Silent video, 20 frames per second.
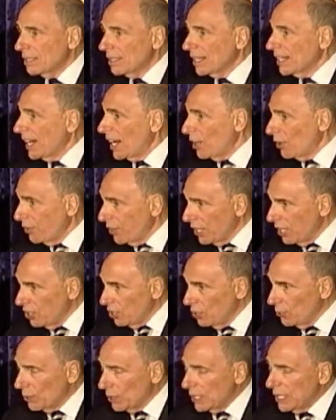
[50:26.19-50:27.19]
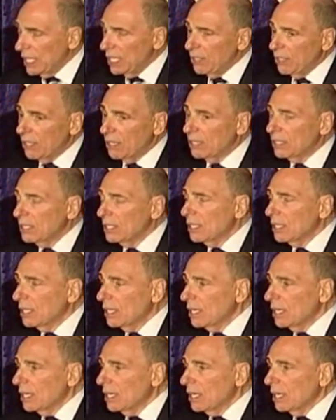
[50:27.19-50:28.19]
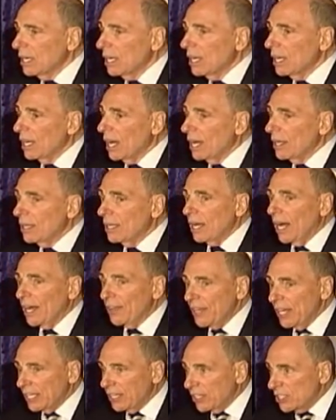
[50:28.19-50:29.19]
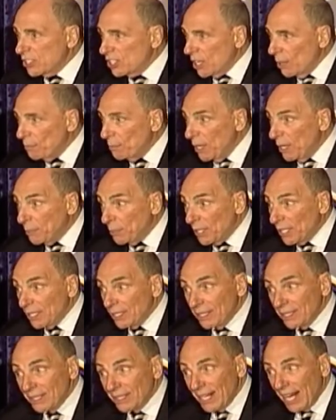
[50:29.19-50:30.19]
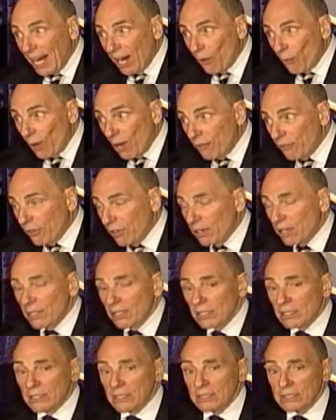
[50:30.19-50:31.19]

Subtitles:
And I don't think you will either. I think there are some people, however